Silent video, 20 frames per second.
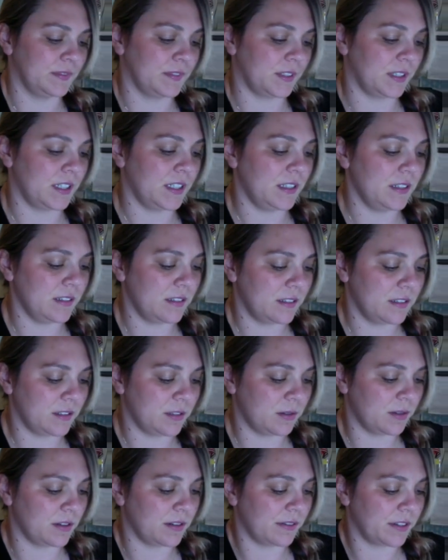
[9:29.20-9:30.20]
right?
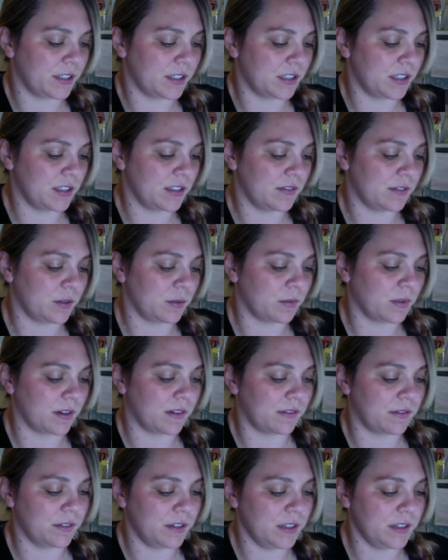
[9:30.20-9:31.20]
12 inches for one
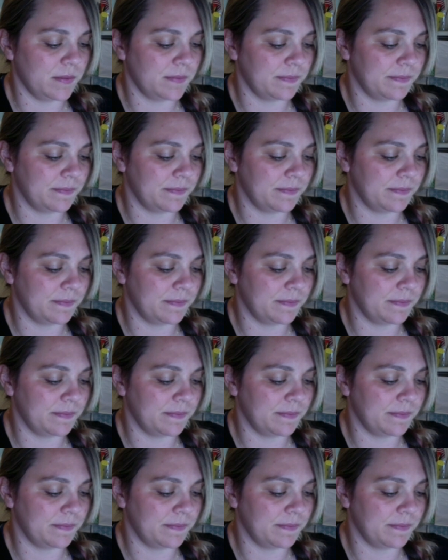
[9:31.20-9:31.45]
foot.